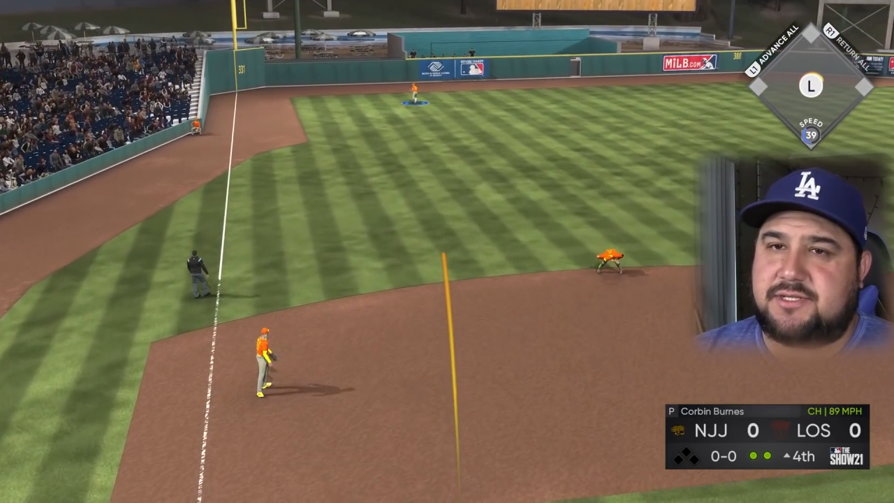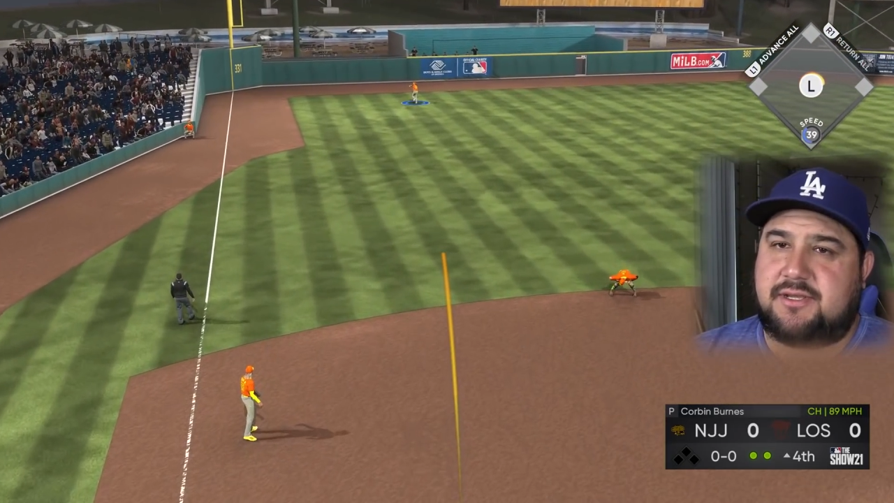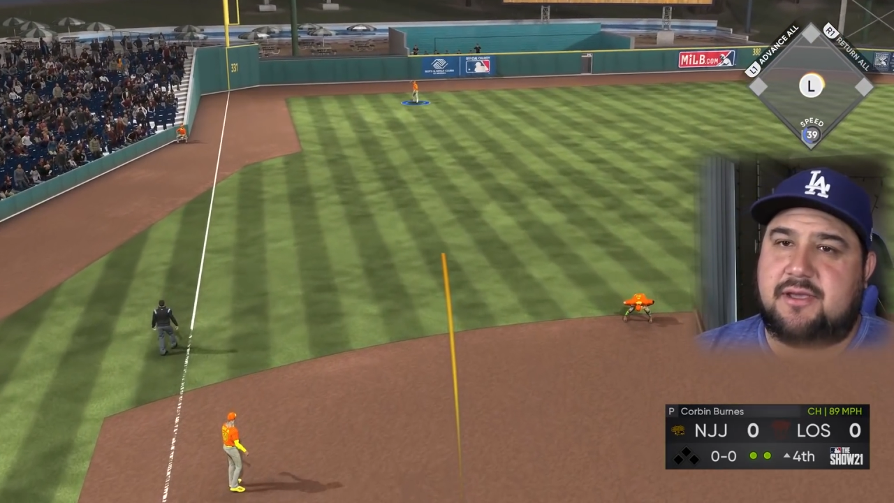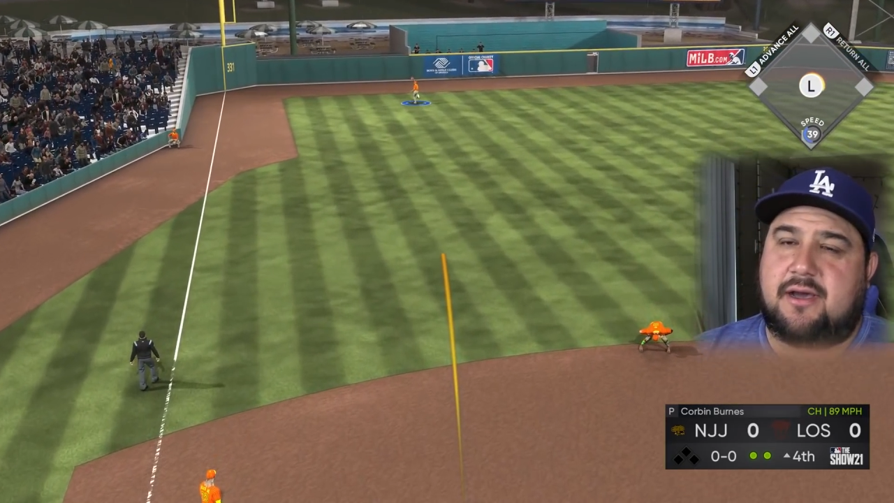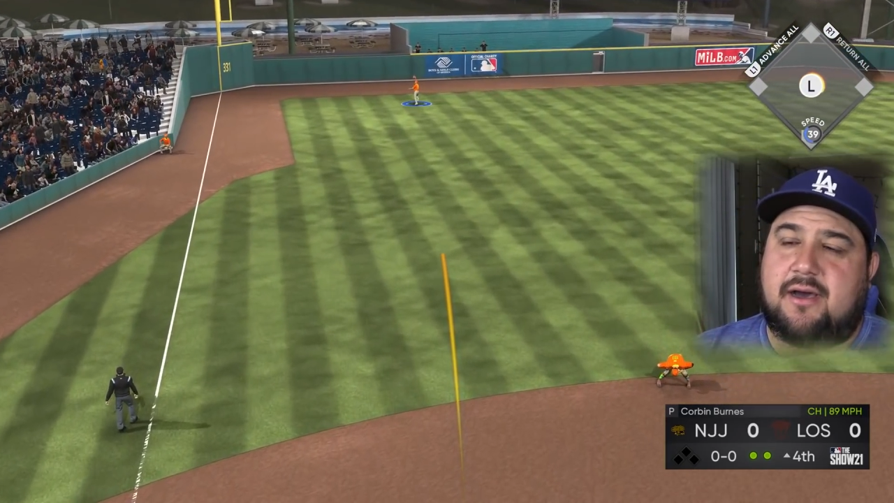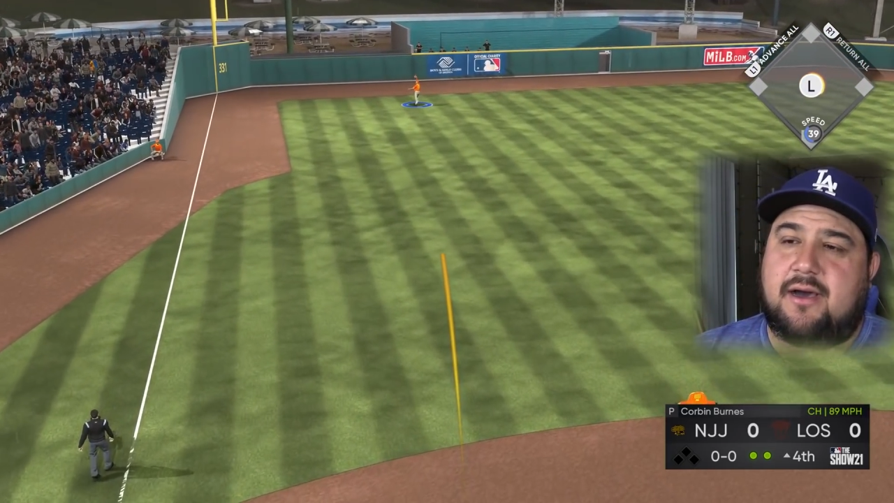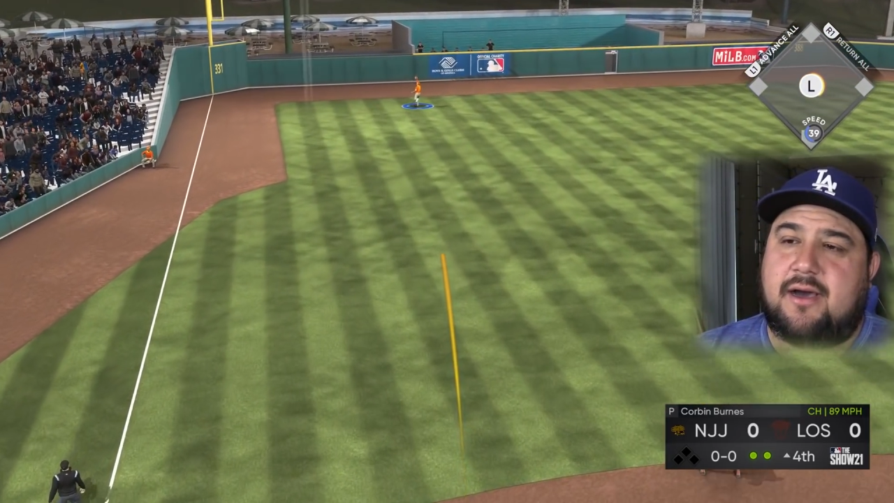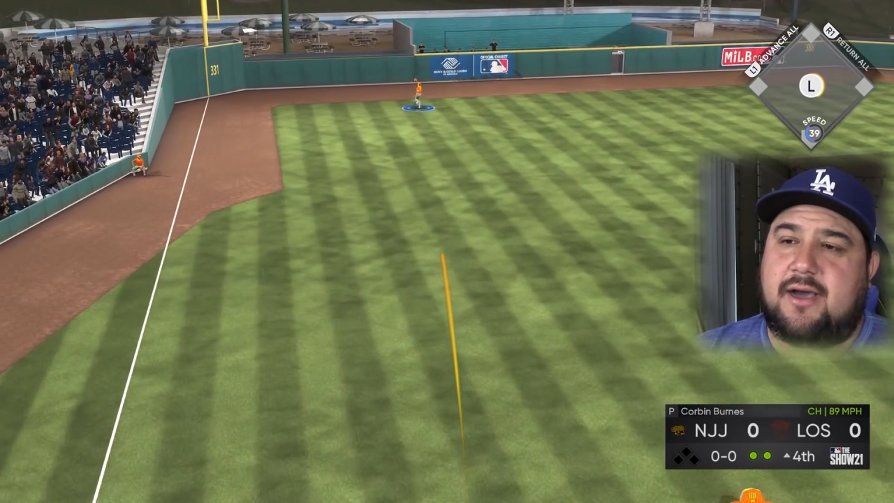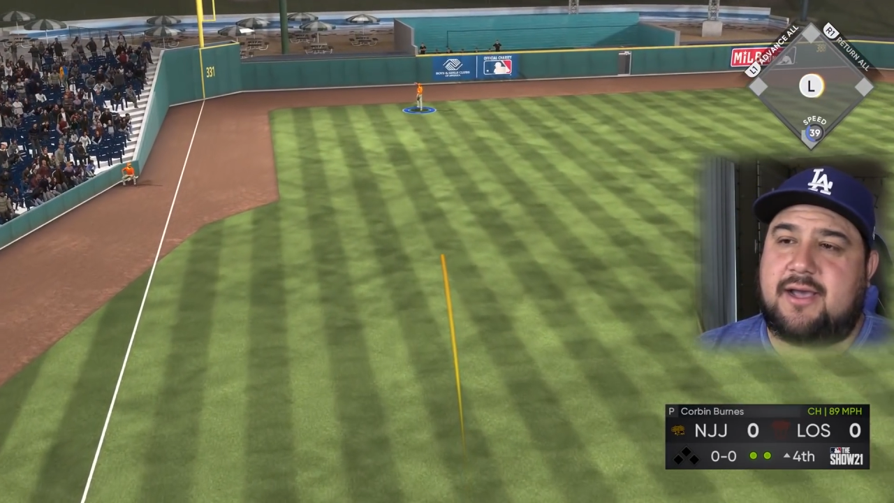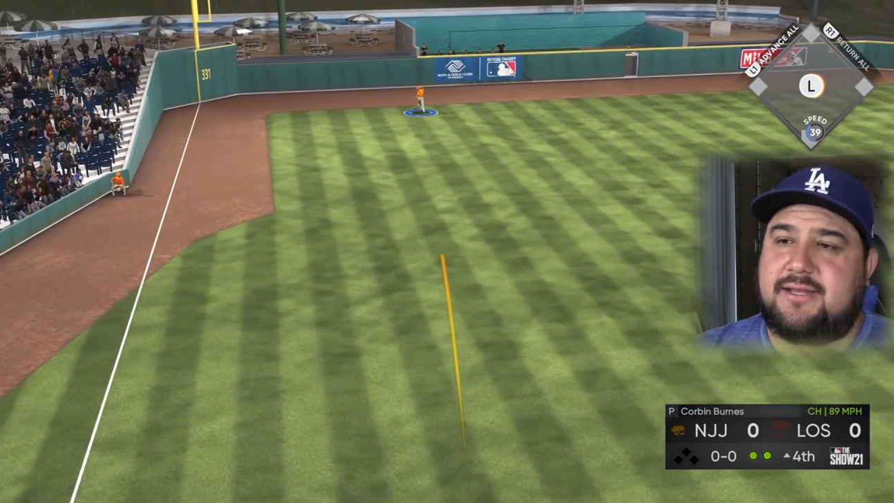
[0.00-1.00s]

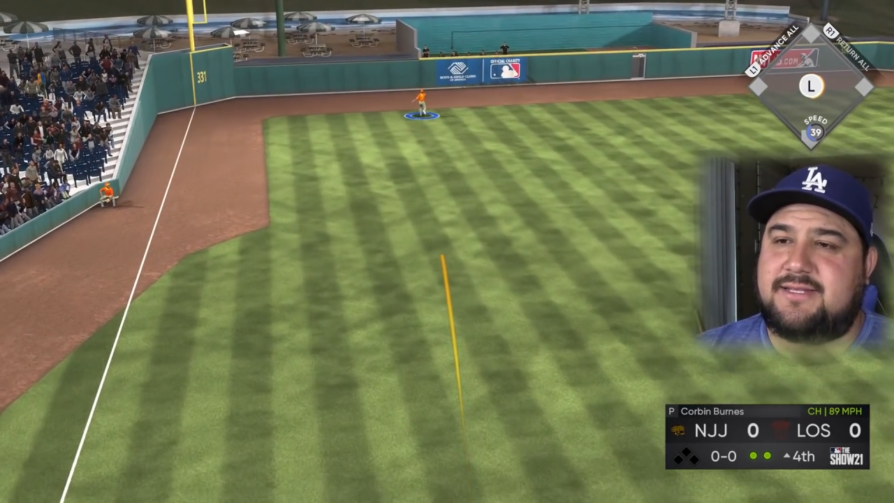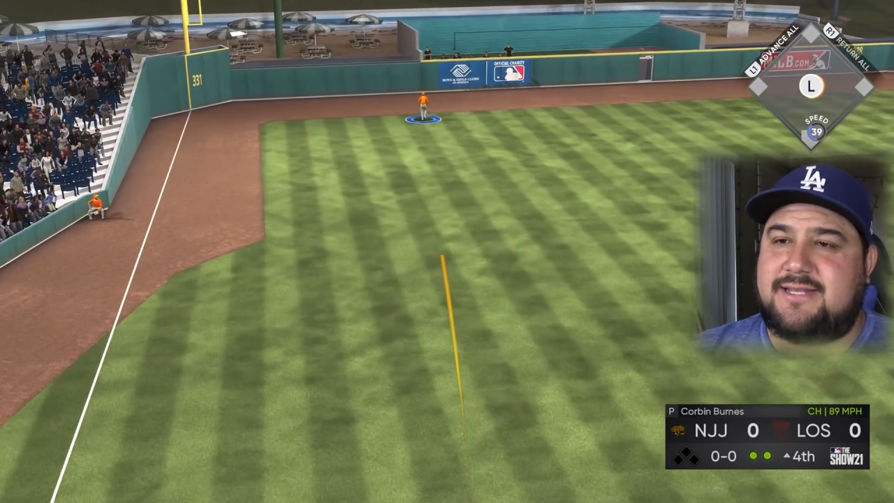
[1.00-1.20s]
gone.